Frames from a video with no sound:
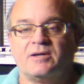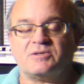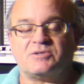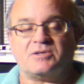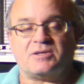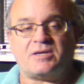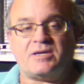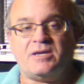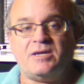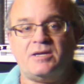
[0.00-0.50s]
is a
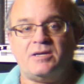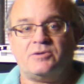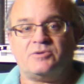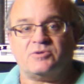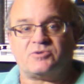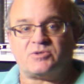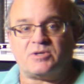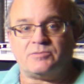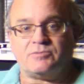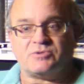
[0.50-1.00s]
key to
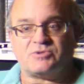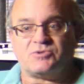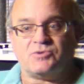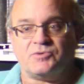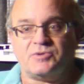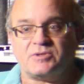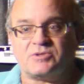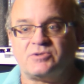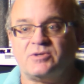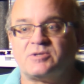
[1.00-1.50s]

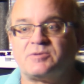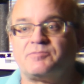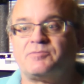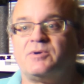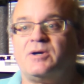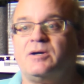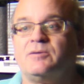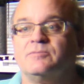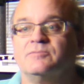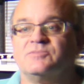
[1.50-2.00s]
troubleshooting such
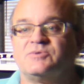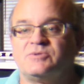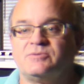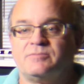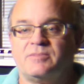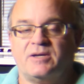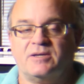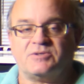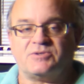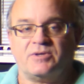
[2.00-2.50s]
problems
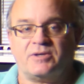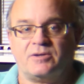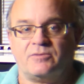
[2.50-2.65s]
as they